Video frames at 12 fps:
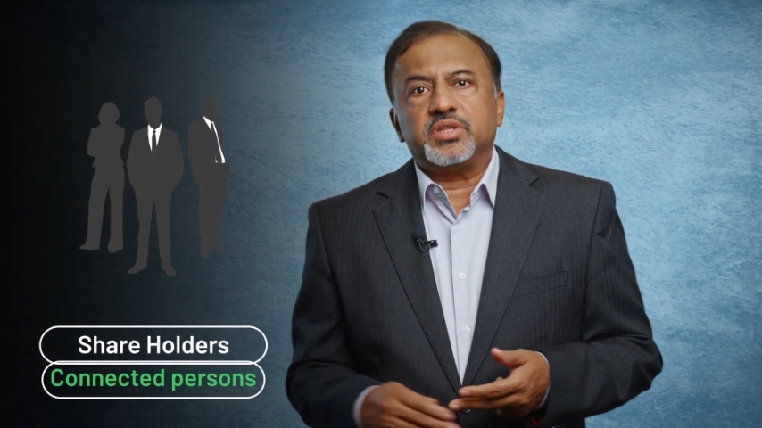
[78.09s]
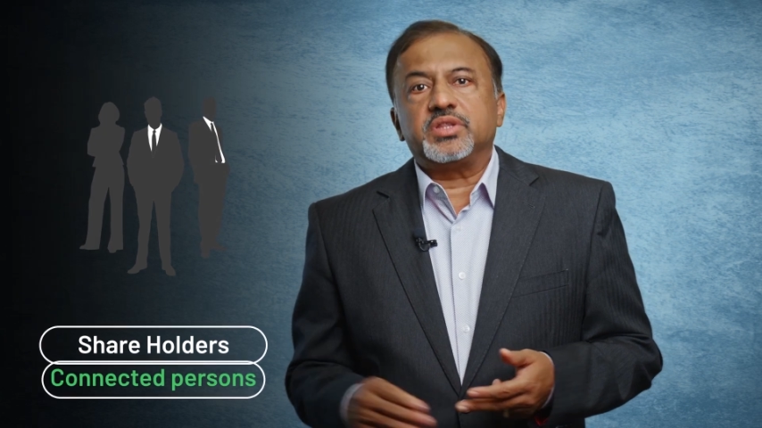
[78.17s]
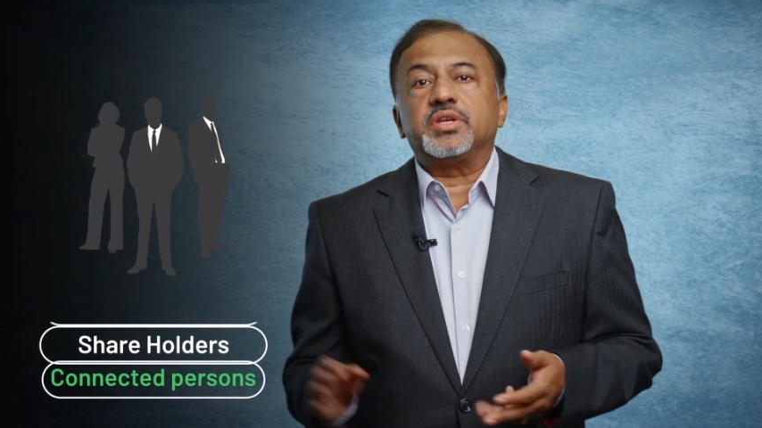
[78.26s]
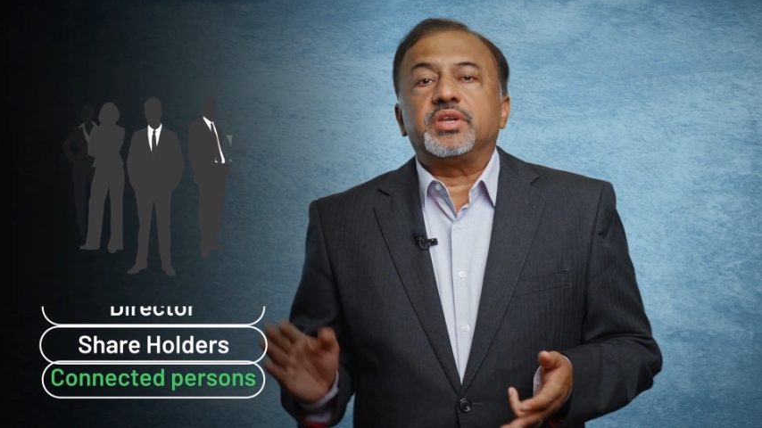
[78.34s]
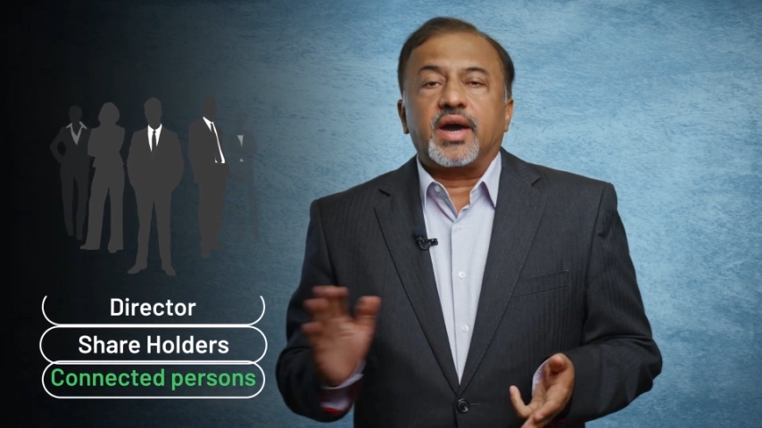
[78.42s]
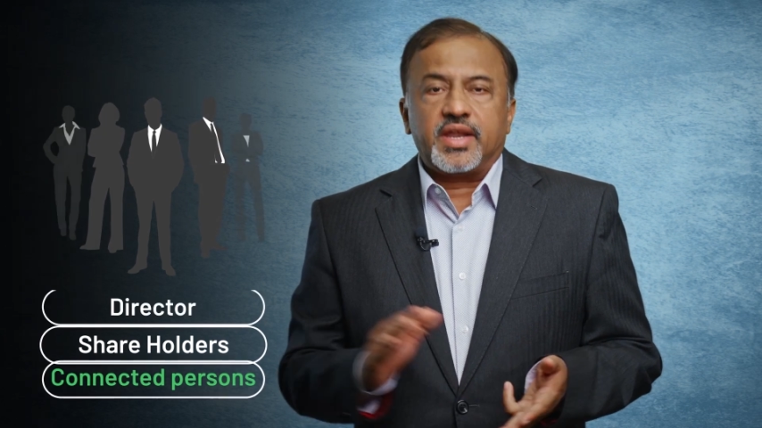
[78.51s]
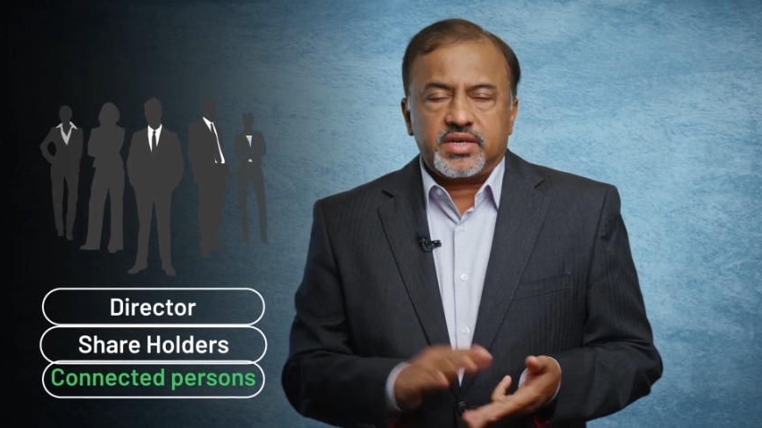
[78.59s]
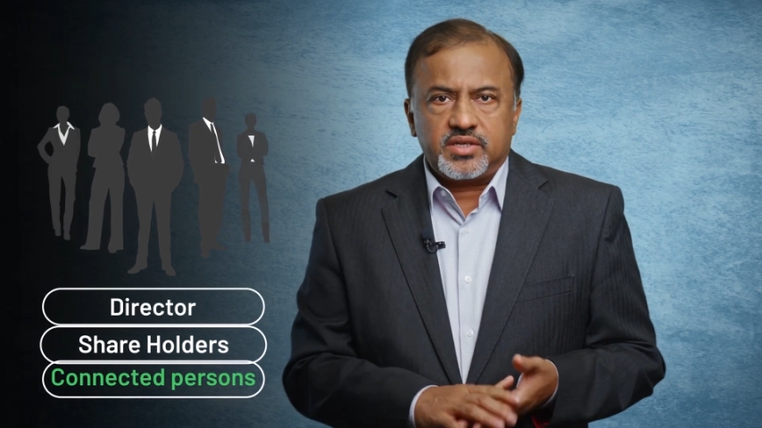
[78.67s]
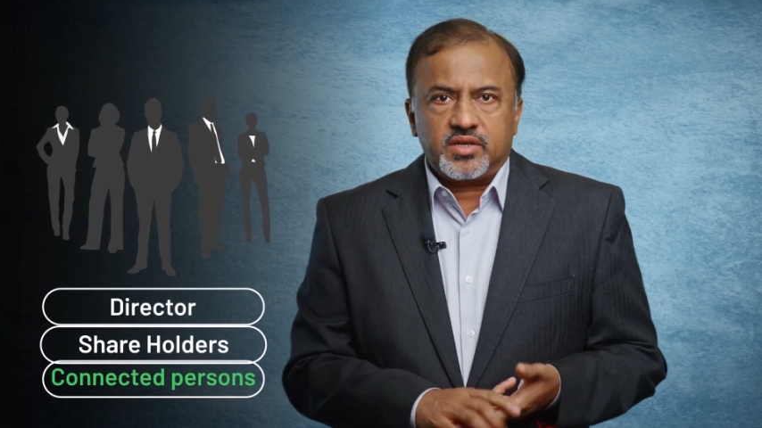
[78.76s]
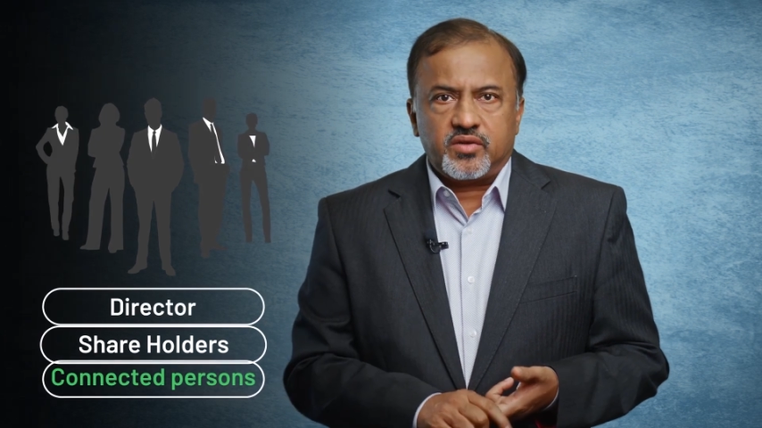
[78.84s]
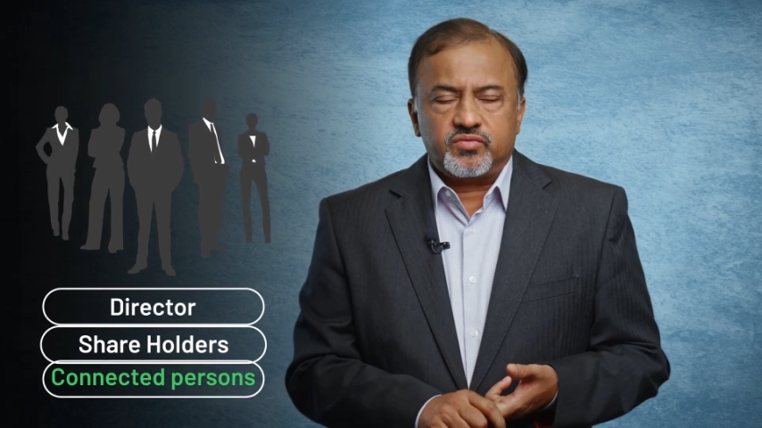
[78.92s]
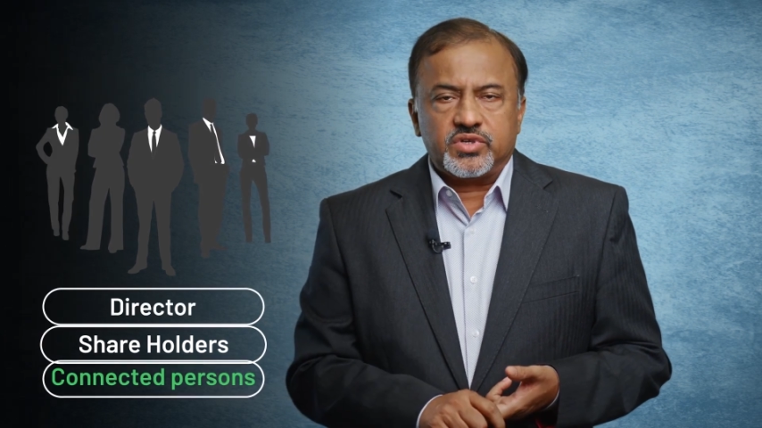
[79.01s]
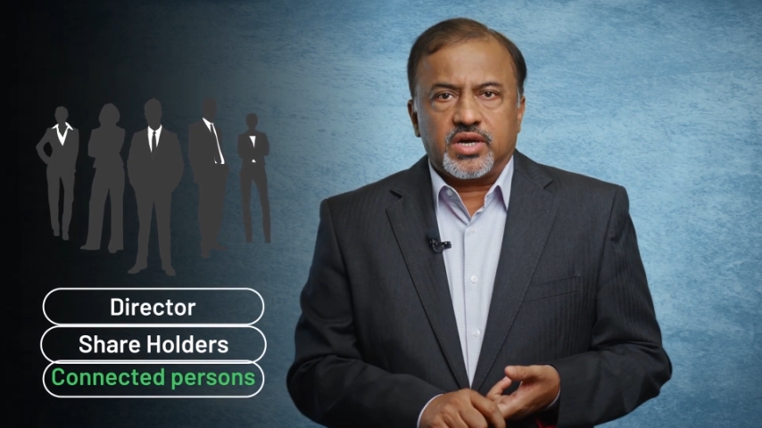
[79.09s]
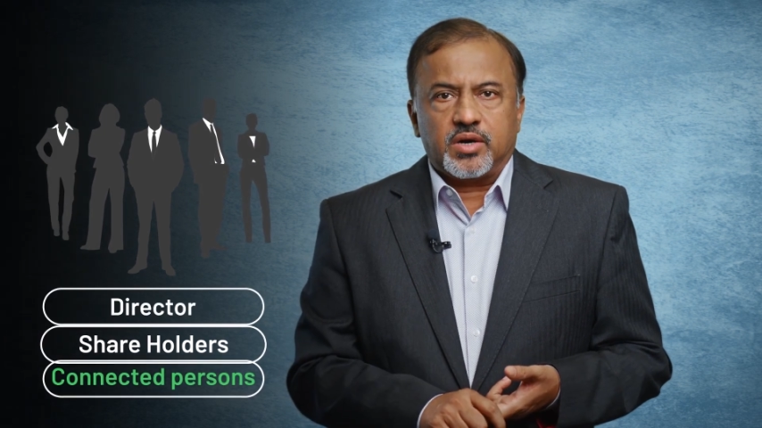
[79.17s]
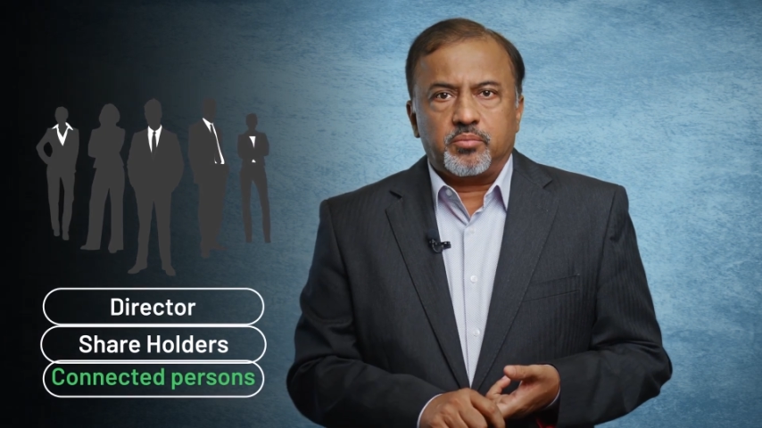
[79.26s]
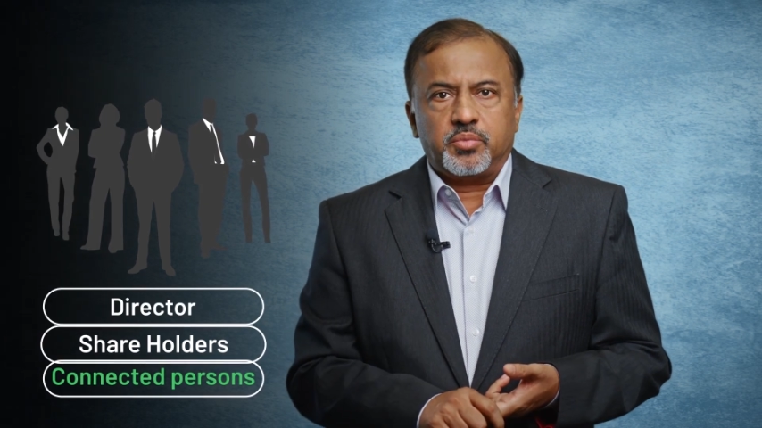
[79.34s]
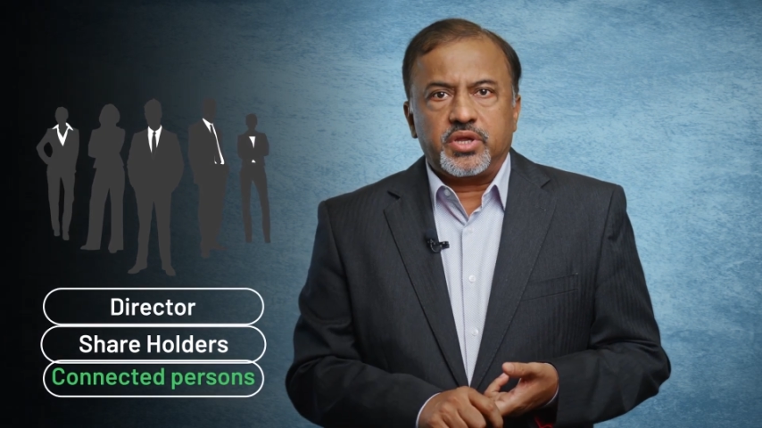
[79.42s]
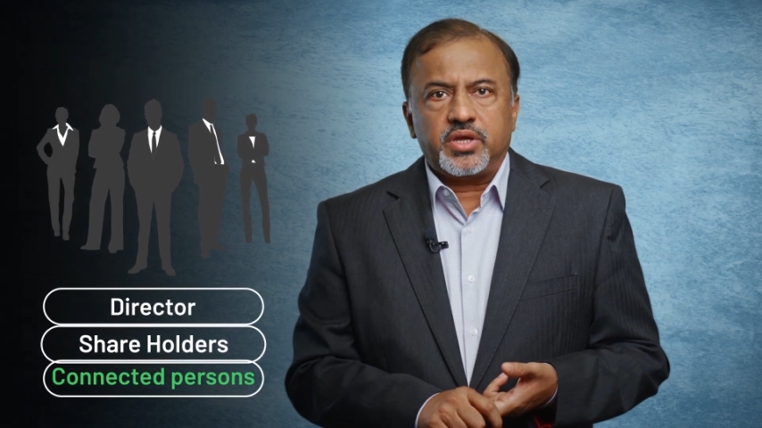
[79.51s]
the director of the
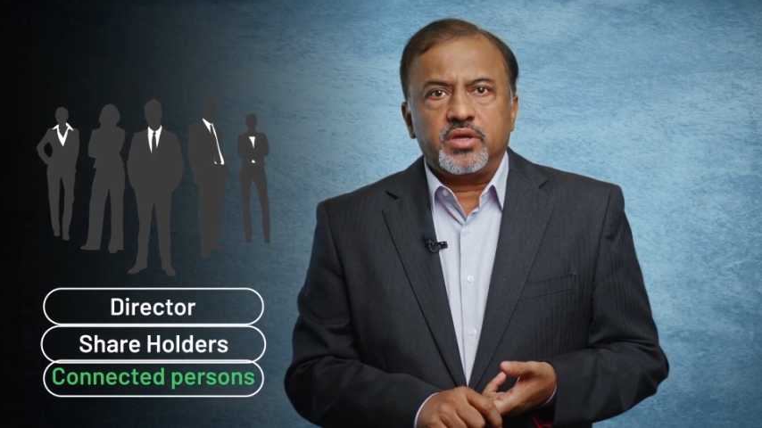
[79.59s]
company,